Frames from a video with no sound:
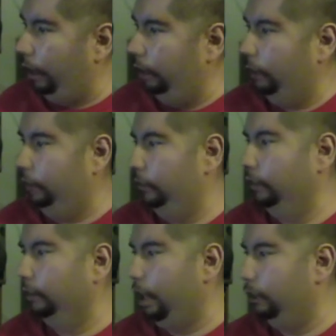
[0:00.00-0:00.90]
I don't
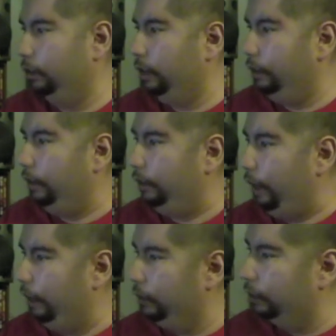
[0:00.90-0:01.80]
know why I'm saying the
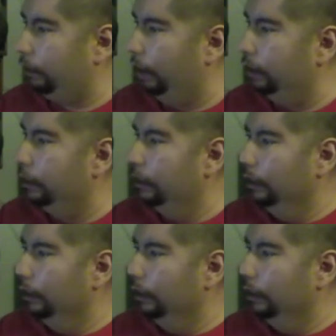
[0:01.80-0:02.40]
dates, but